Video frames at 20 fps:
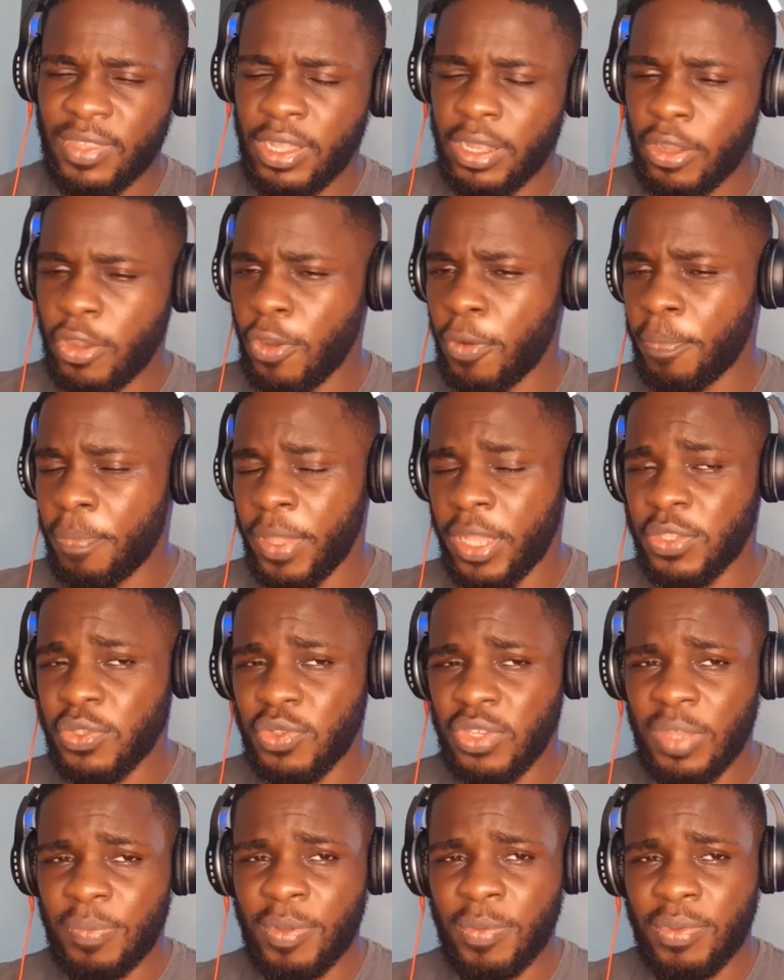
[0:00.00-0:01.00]
compared to
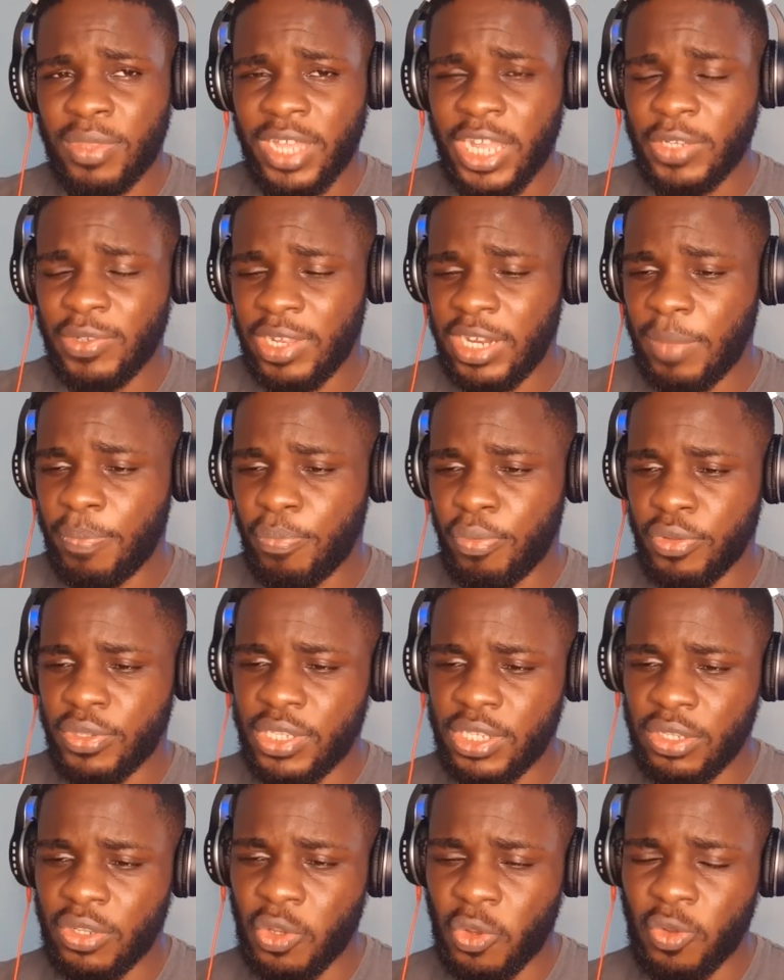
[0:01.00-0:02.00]
the people that are actually
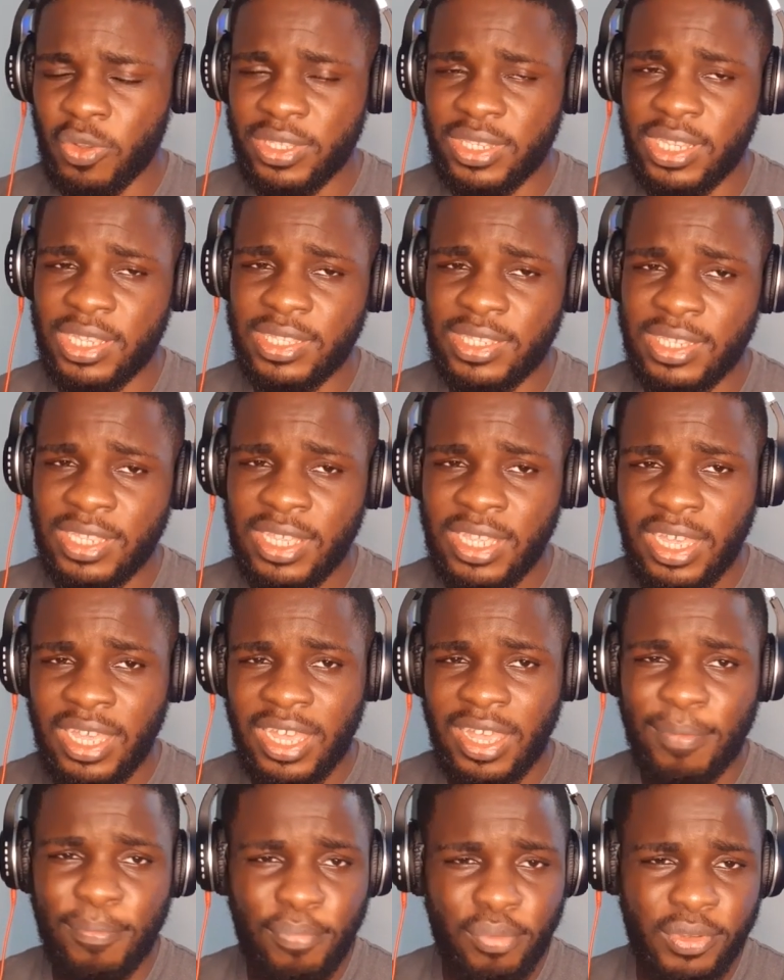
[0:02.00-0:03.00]
putting content
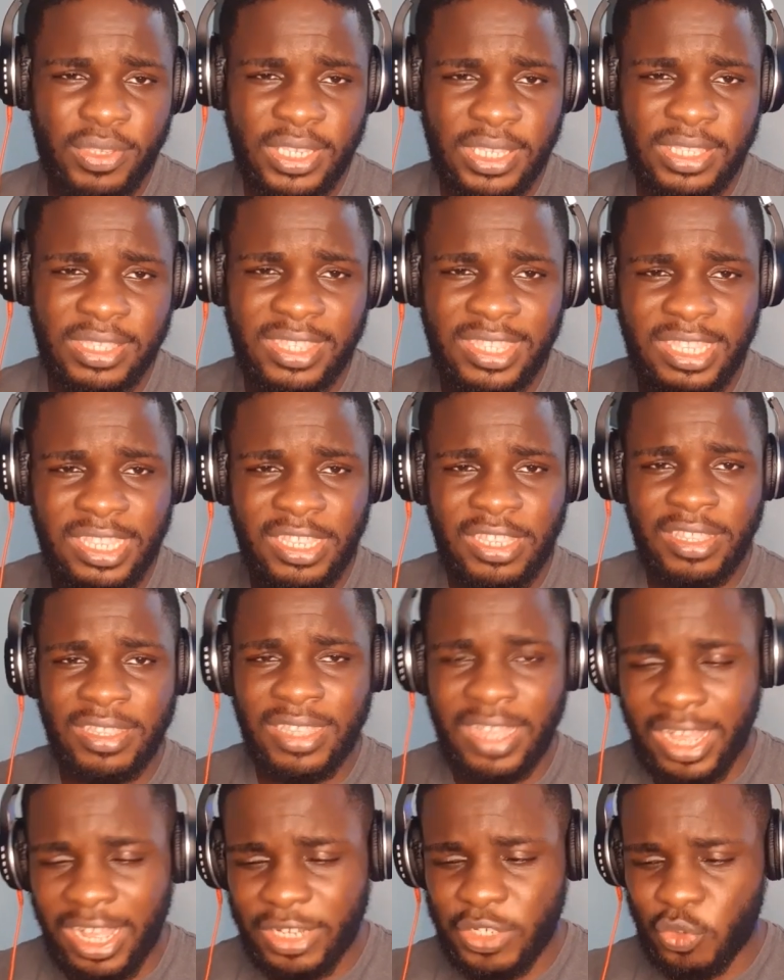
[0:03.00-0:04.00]
and putting
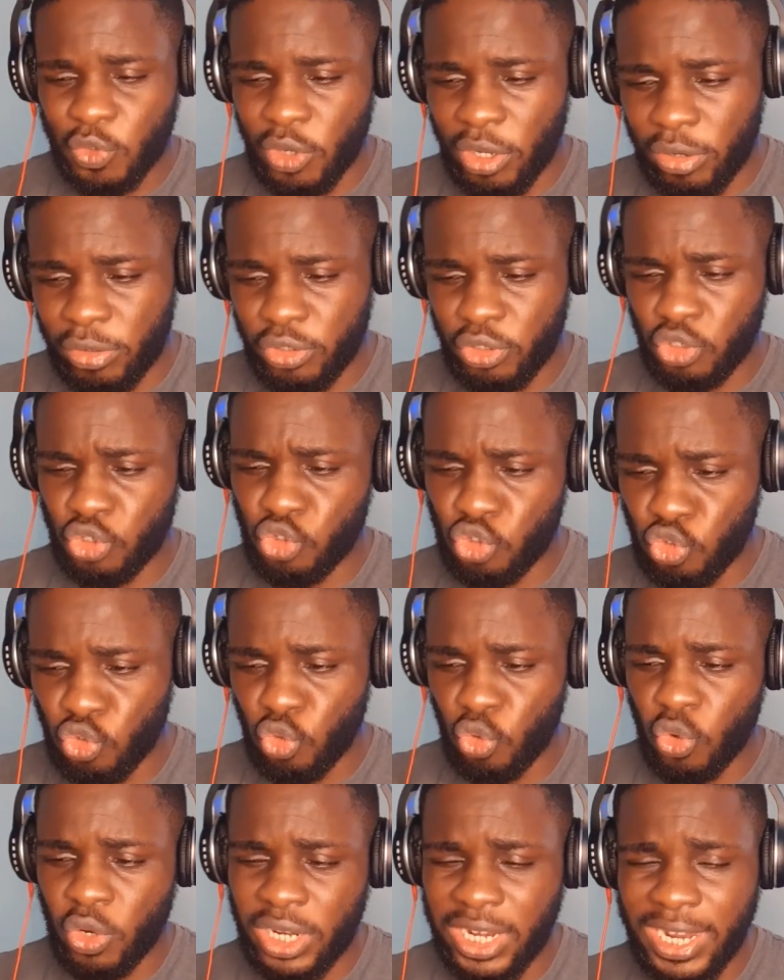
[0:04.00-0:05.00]
the actual
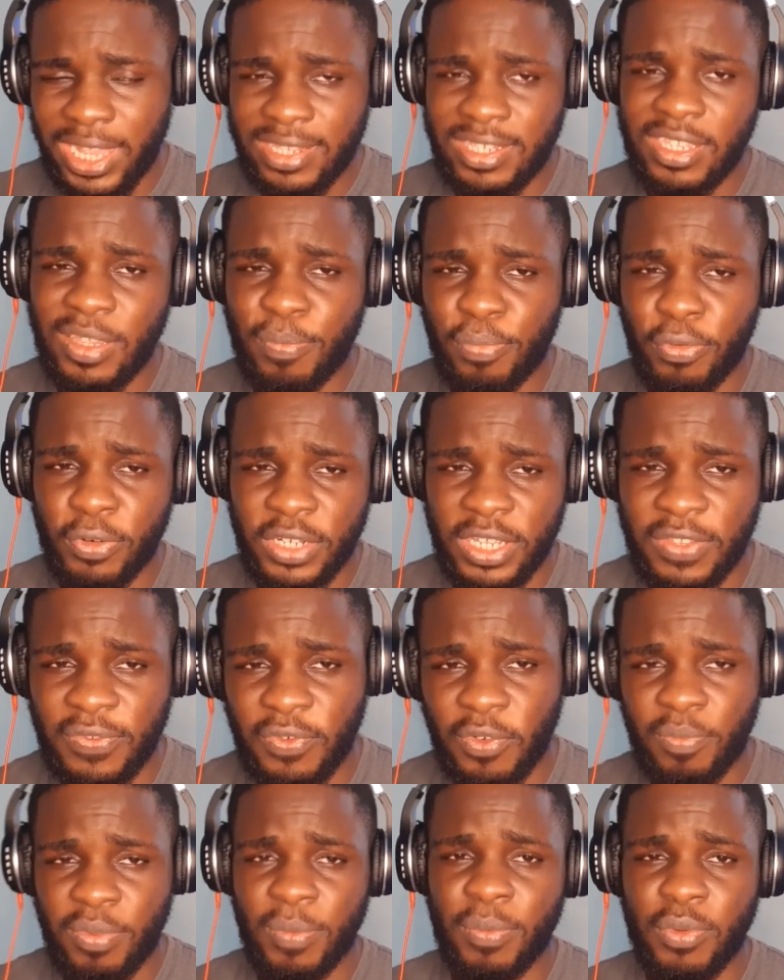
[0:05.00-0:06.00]
true classic projects
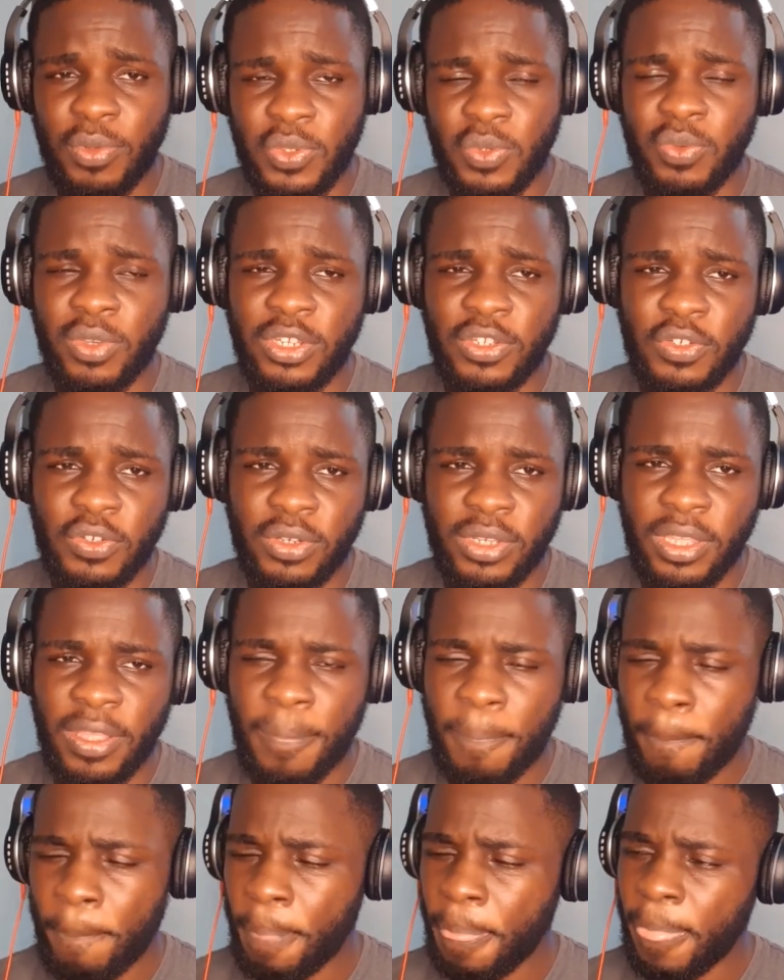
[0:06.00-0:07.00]
for people to enjoy.
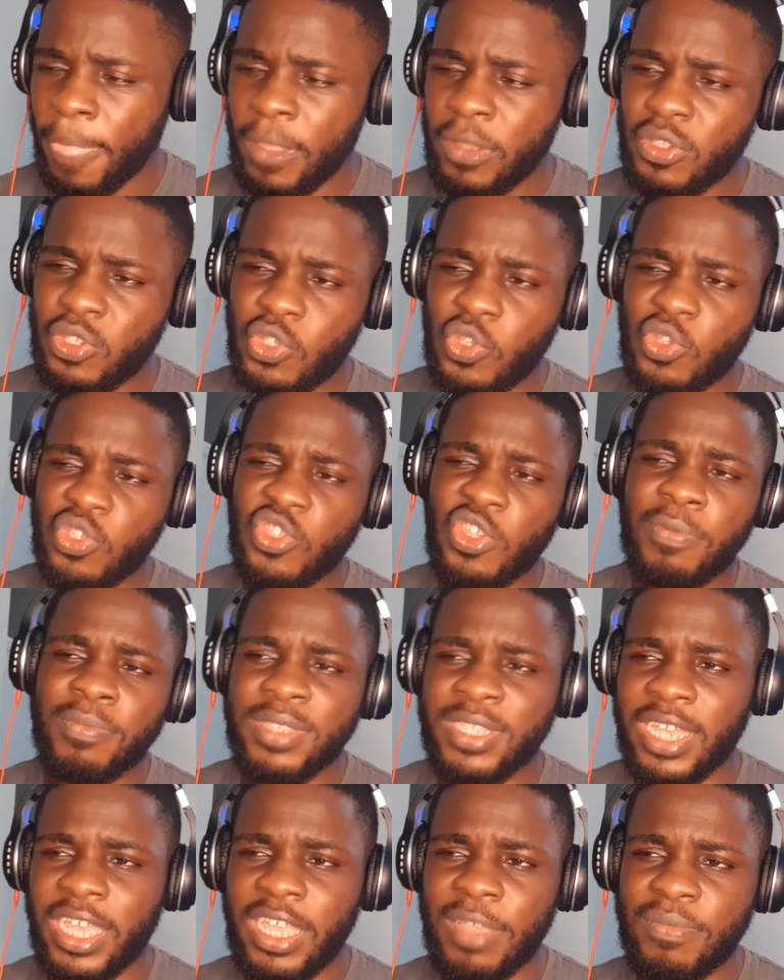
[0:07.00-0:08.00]
So
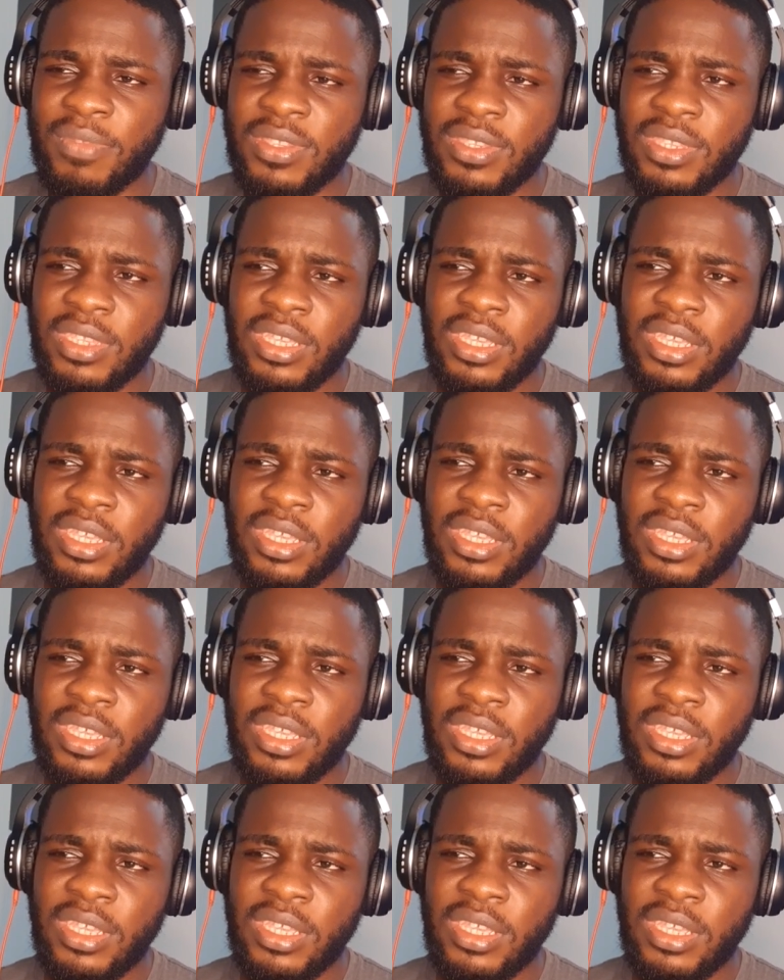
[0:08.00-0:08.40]
sometimes